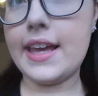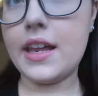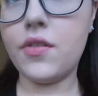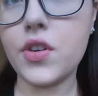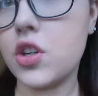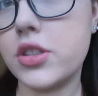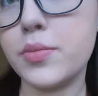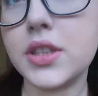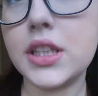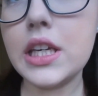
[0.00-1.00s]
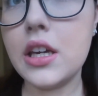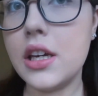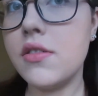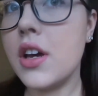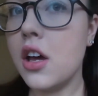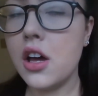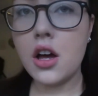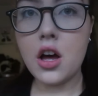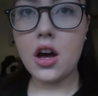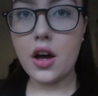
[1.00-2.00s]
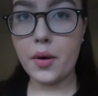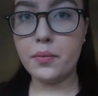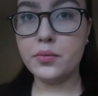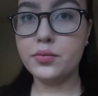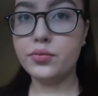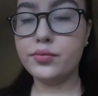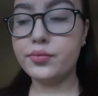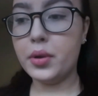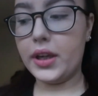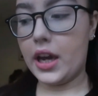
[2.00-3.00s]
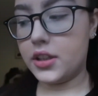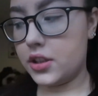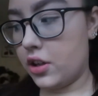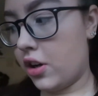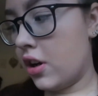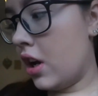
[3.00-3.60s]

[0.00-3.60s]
for Christmas Eve. But yeah, so